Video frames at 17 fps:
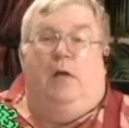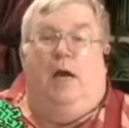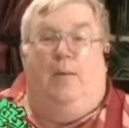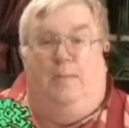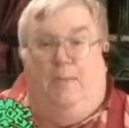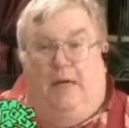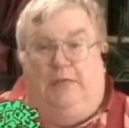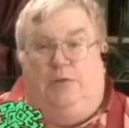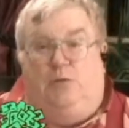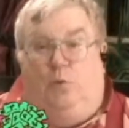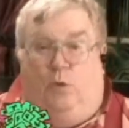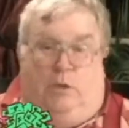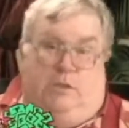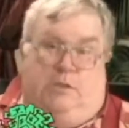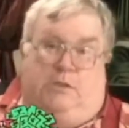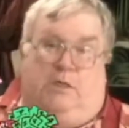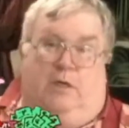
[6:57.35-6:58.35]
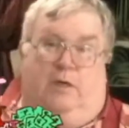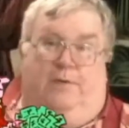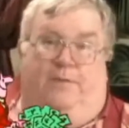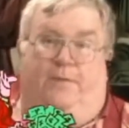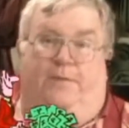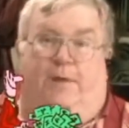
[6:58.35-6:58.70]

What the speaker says: a much worse turn of